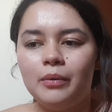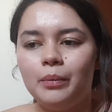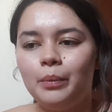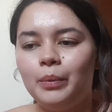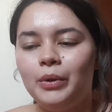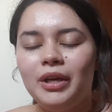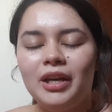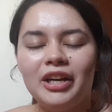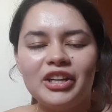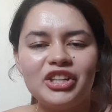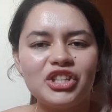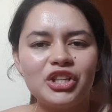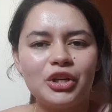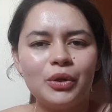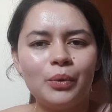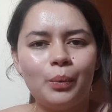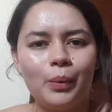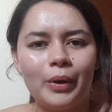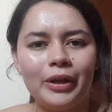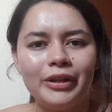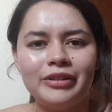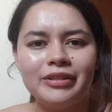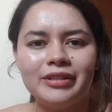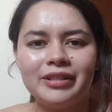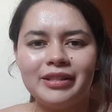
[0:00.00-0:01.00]
We actually
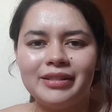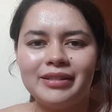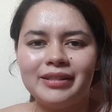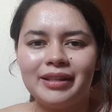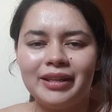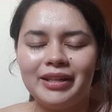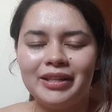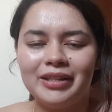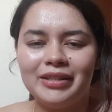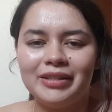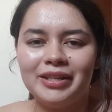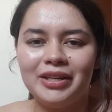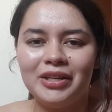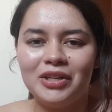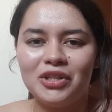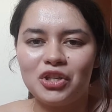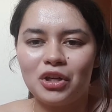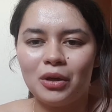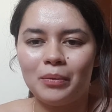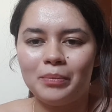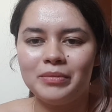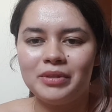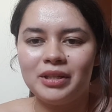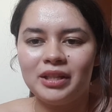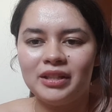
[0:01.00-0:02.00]
went inside a tea
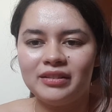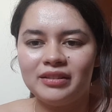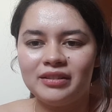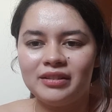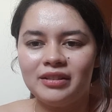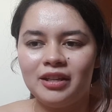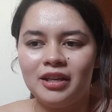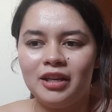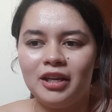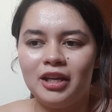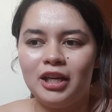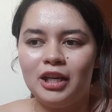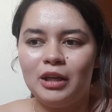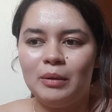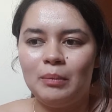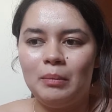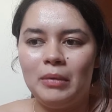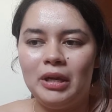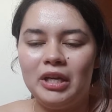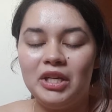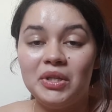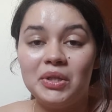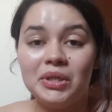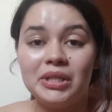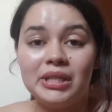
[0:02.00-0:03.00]
shop that
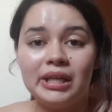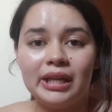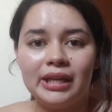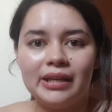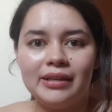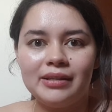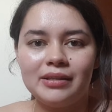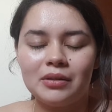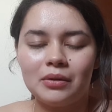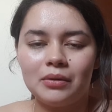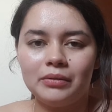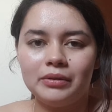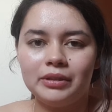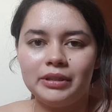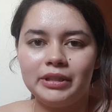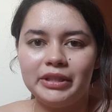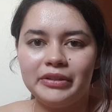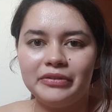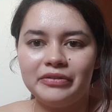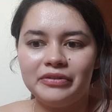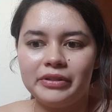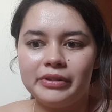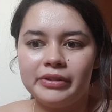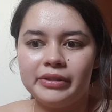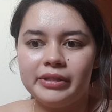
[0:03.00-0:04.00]
made you taste all the
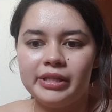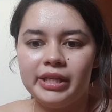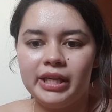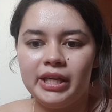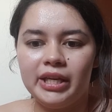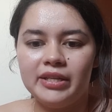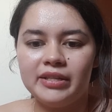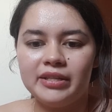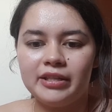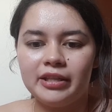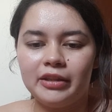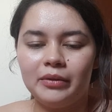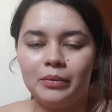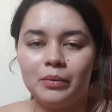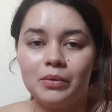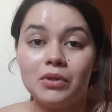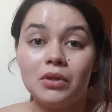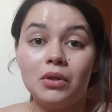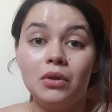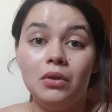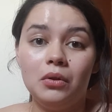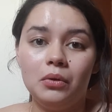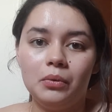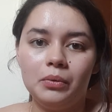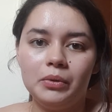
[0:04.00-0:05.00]
different teas, and it was
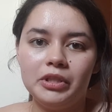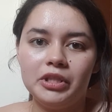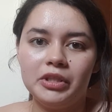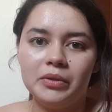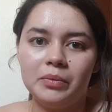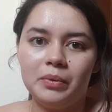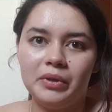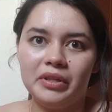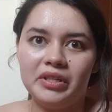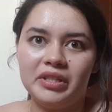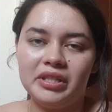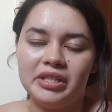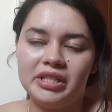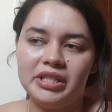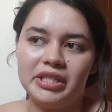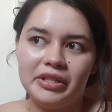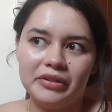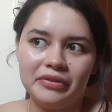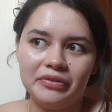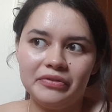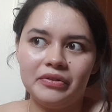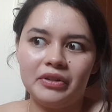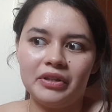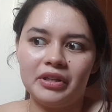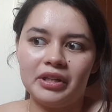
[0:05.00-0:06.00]
loaded with
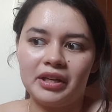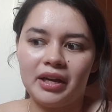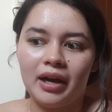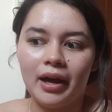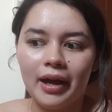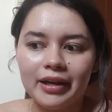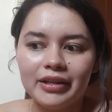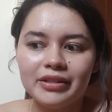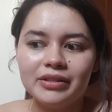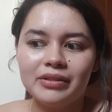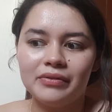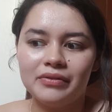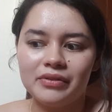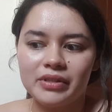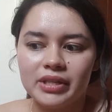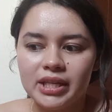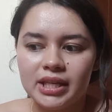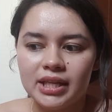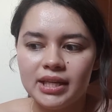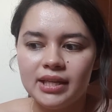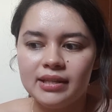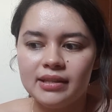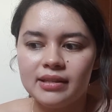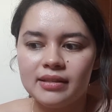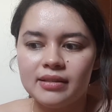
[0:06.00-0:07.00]
different kinds of
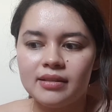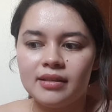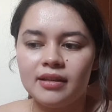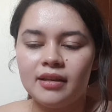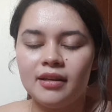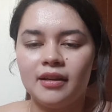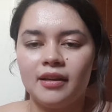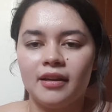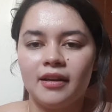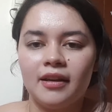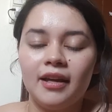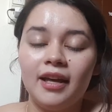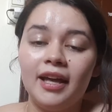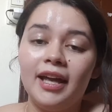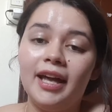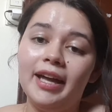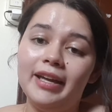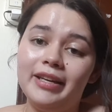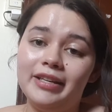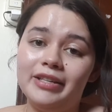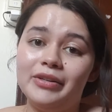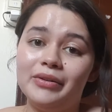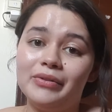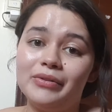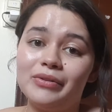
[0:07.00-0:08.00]
teas.
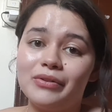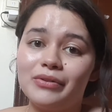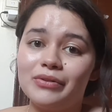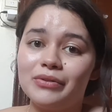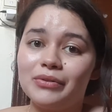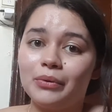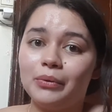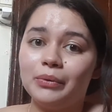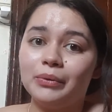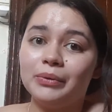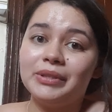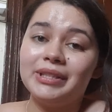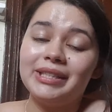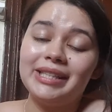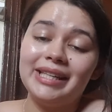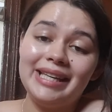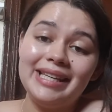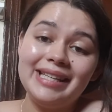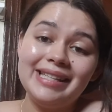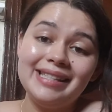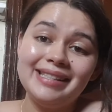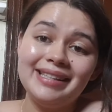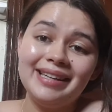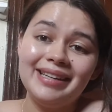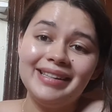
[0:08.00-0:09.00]
And they also sold
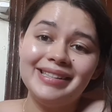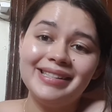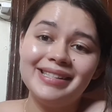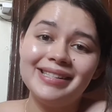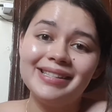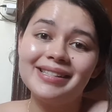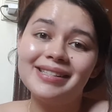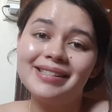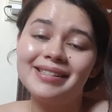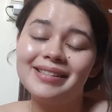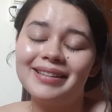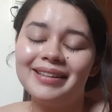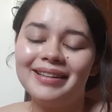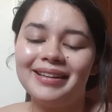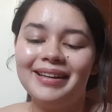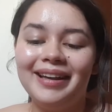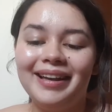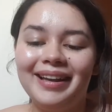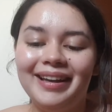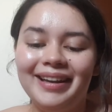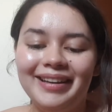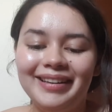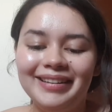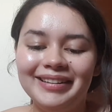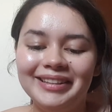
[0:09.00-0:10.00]
tea sets.
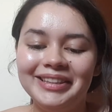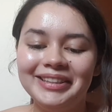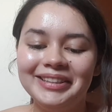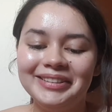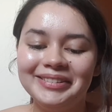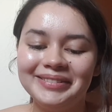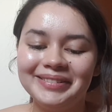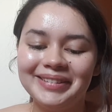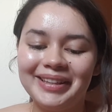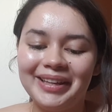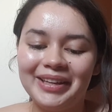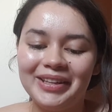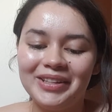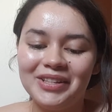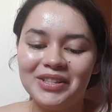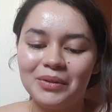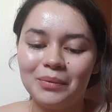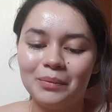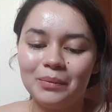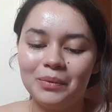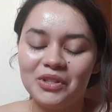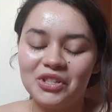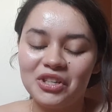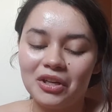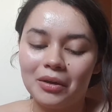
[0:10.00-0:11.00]
I
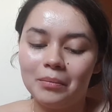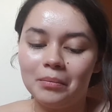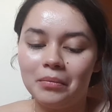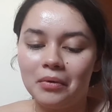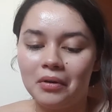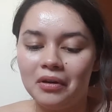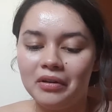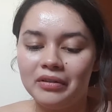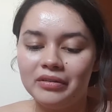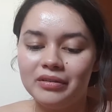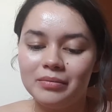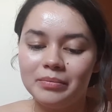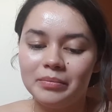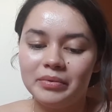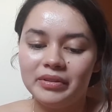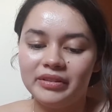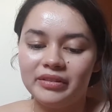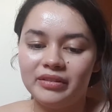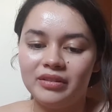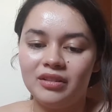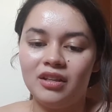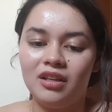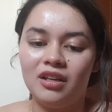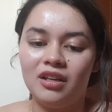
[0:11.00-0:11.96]
actually wish I bought, but